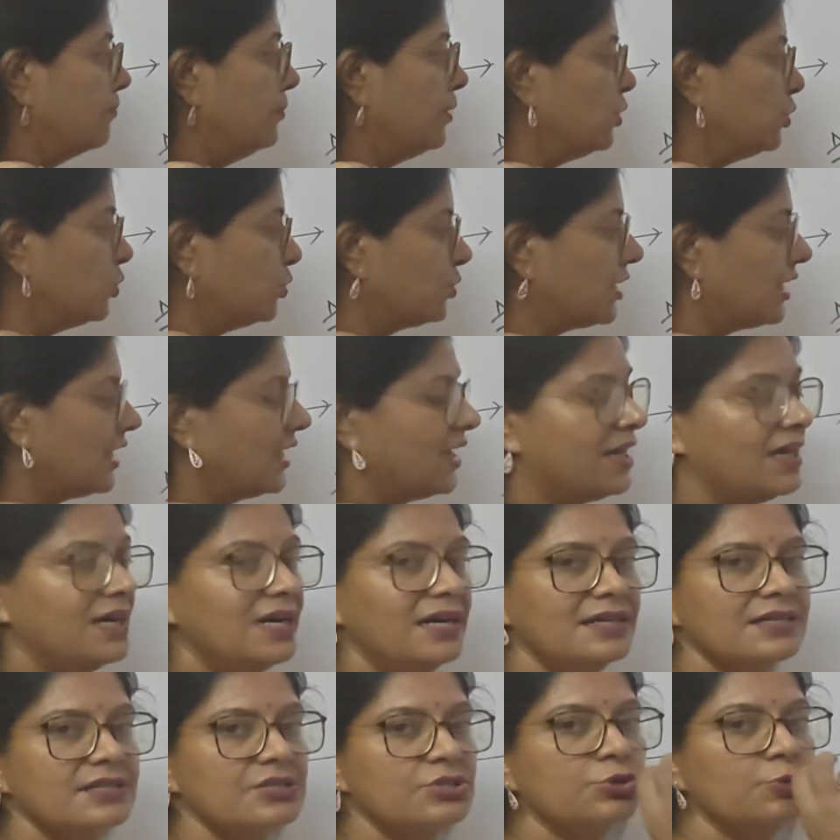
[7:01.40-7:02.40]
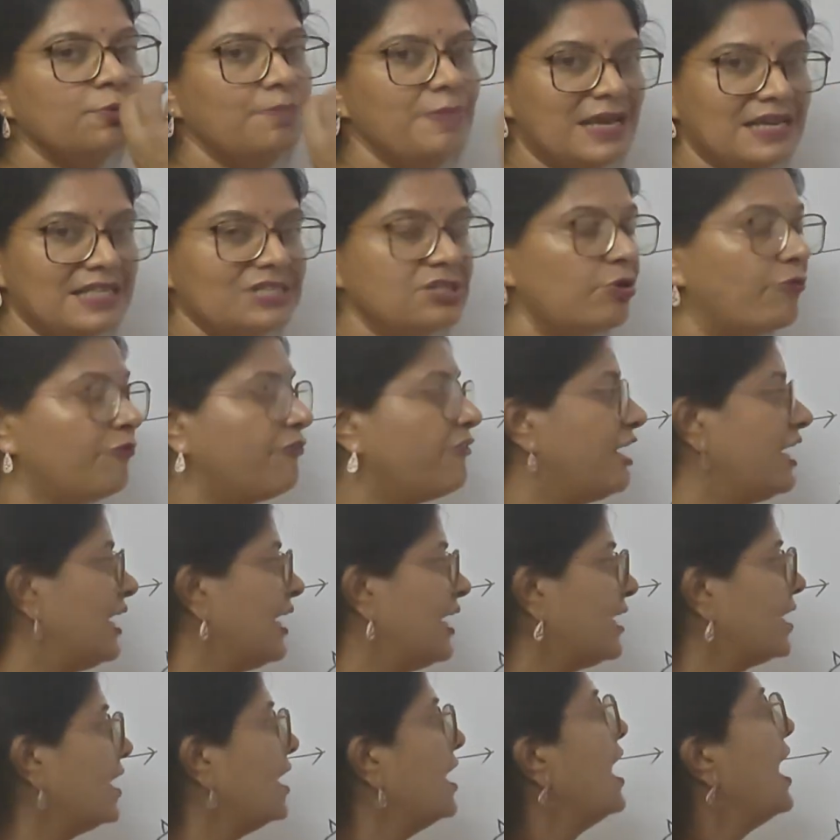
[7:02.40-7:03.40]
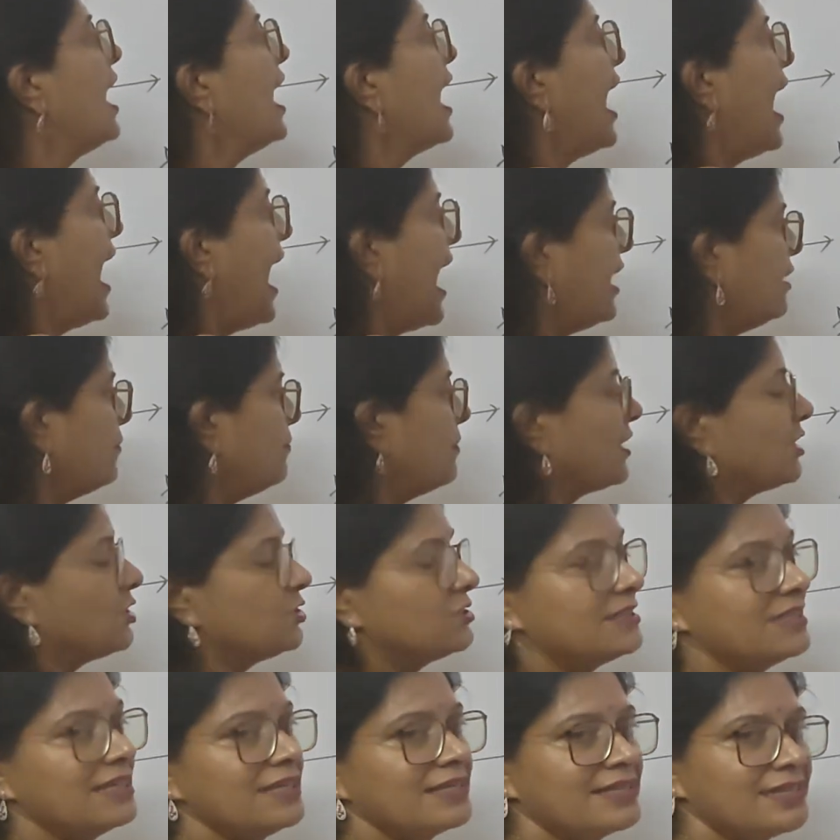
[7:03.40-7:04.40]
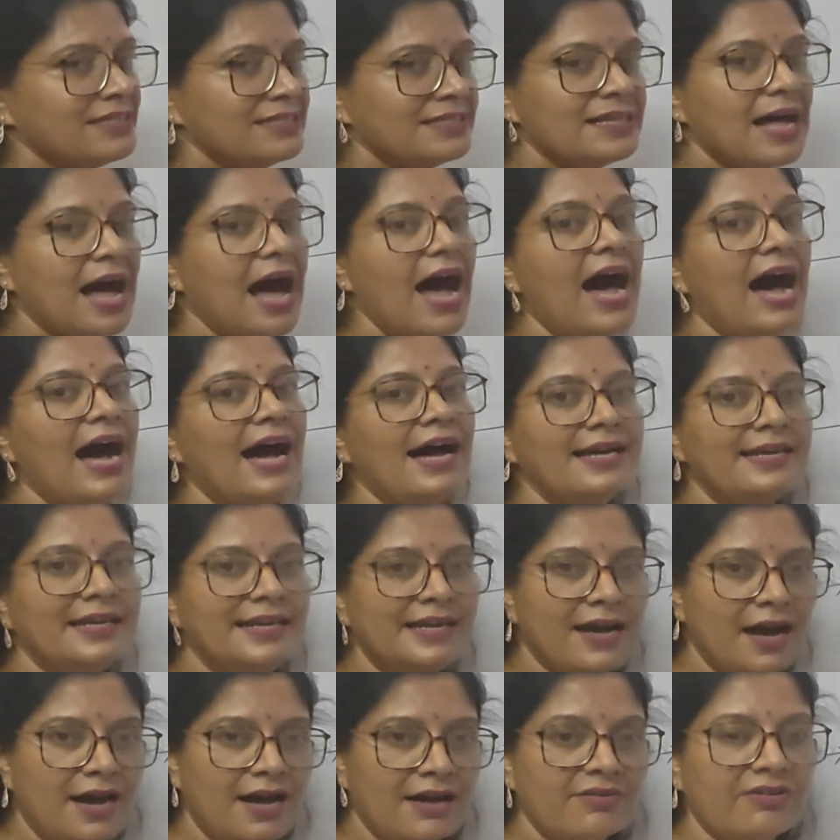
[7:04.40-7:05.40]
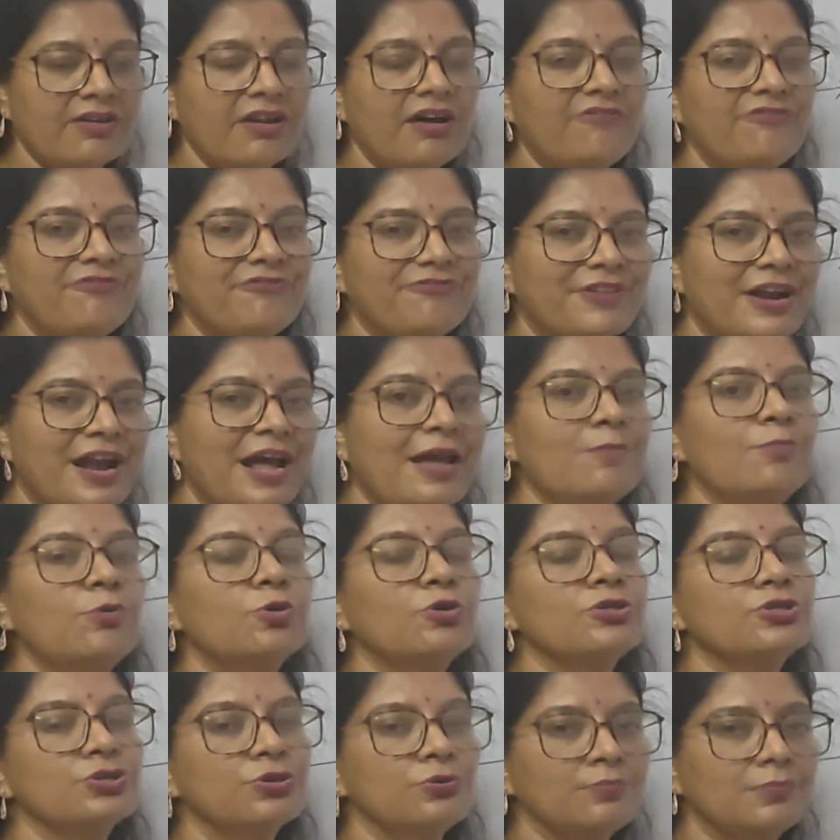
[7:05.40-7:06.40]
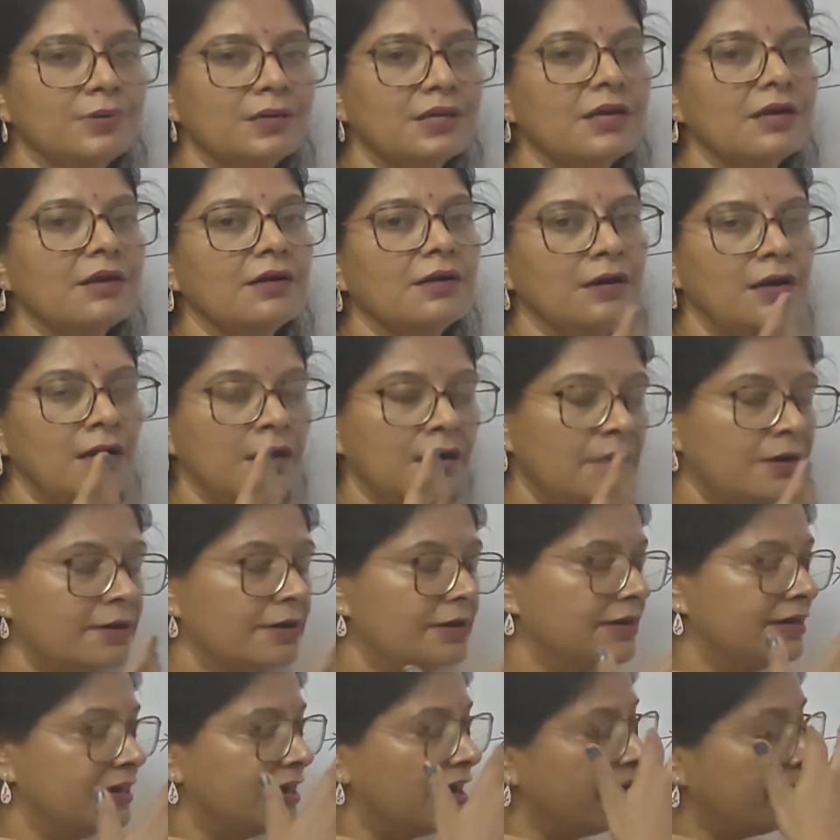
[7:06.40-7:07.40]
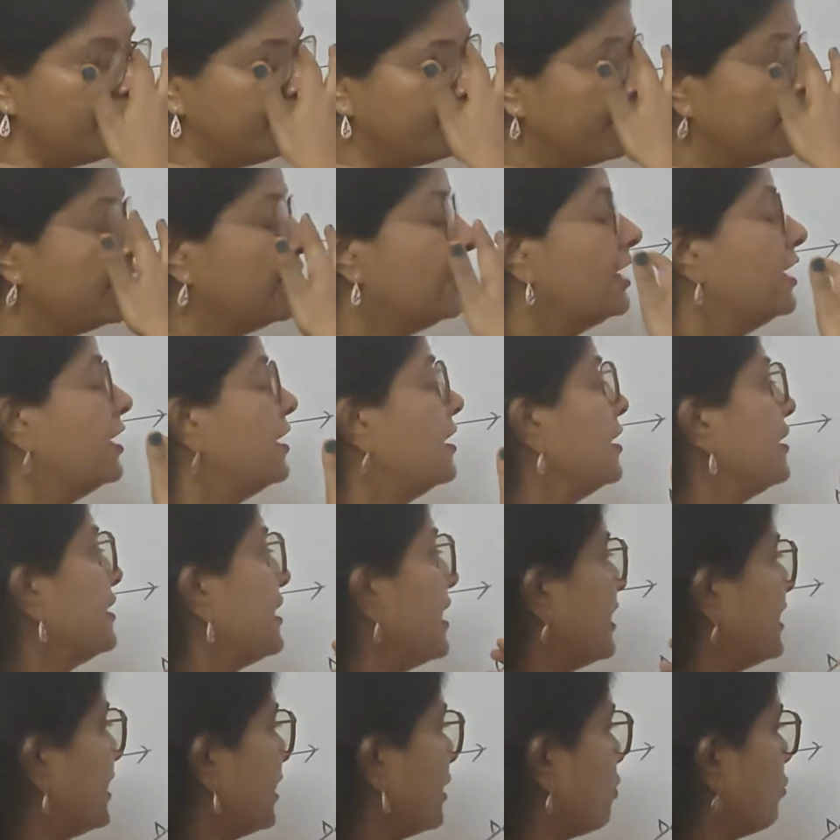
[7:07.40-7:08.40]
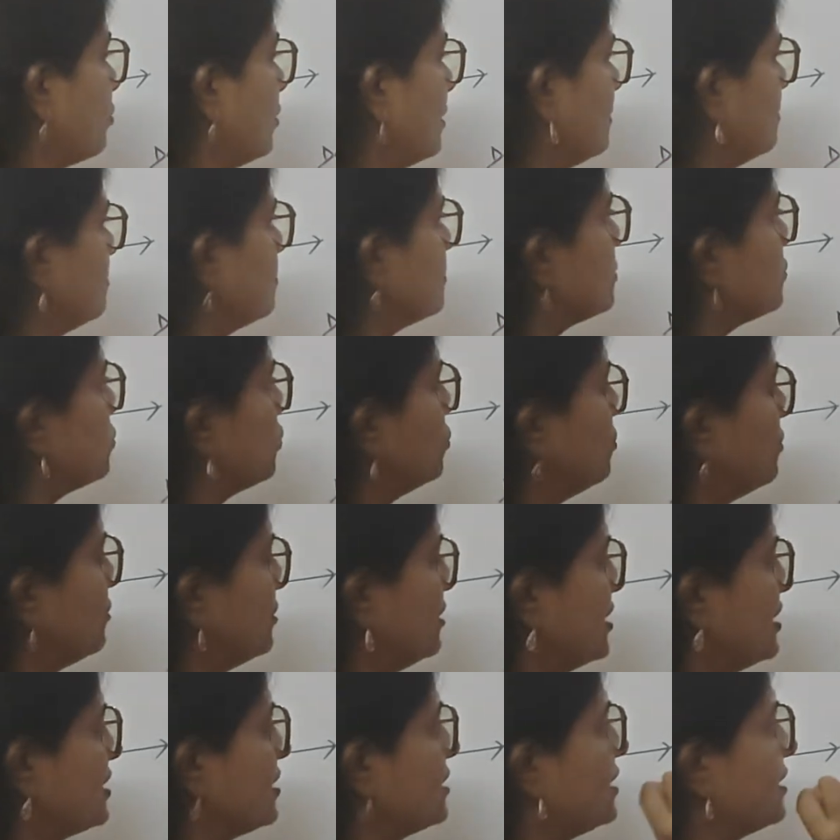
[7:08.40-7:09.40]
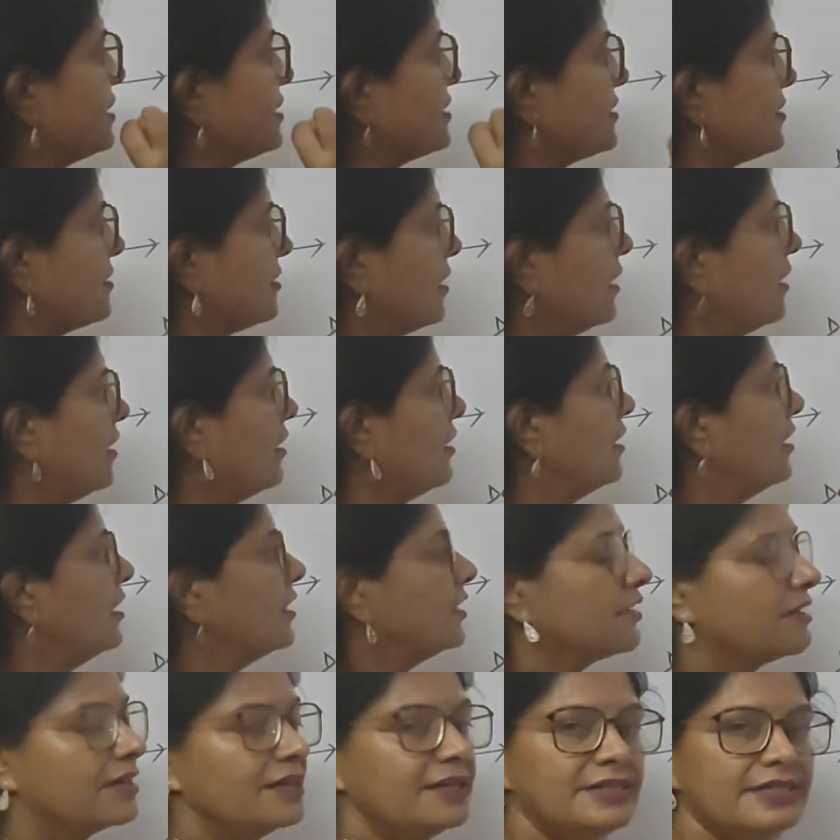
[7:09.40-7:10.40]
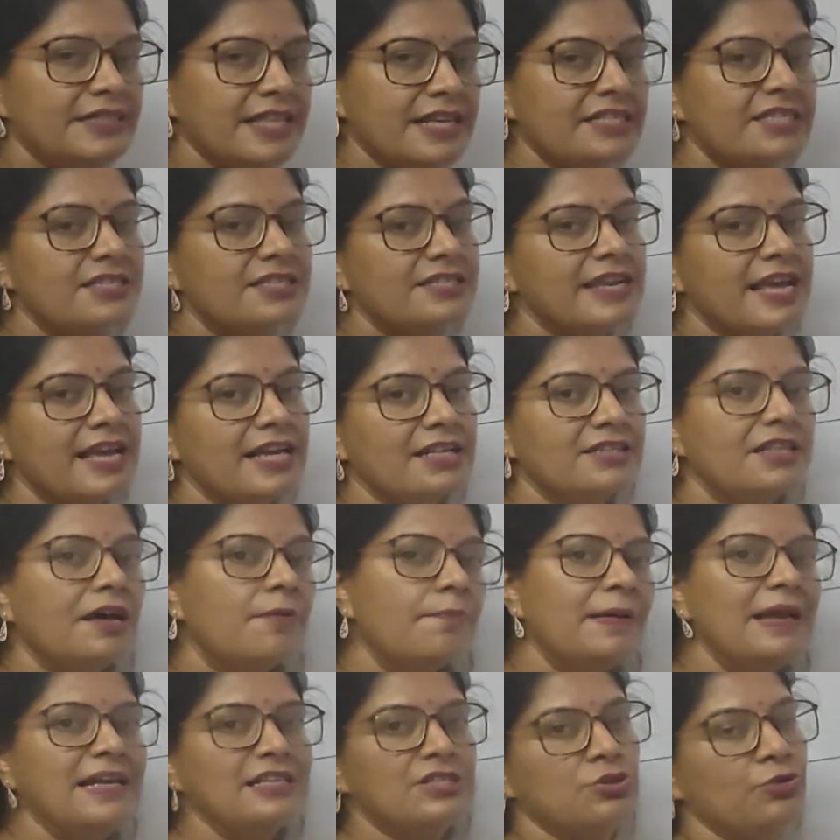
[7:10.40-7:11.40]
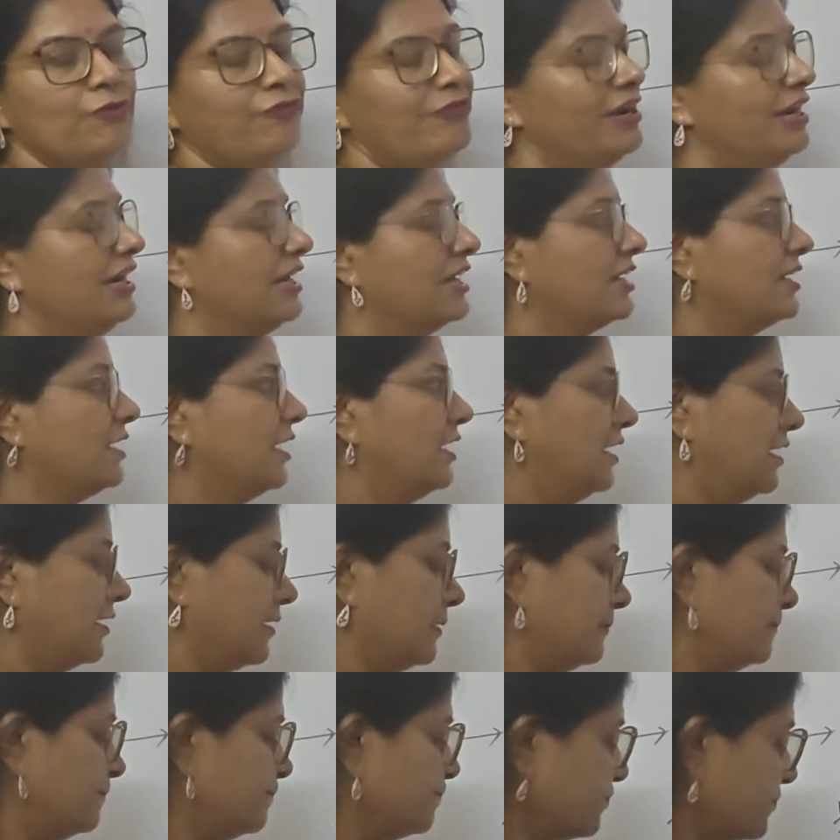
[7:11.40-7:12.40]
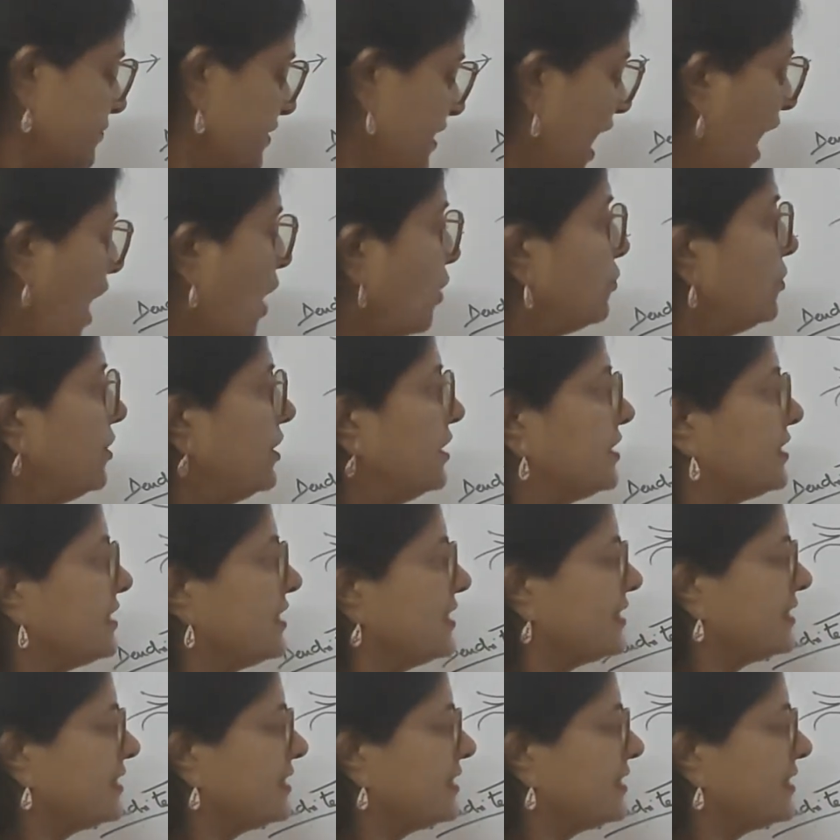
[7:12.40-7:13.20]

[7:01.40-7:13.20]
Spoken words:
blue color, so basophilic, and because it is RER, rough ribosome, rough reticulum, so this take the basophilic color. Now it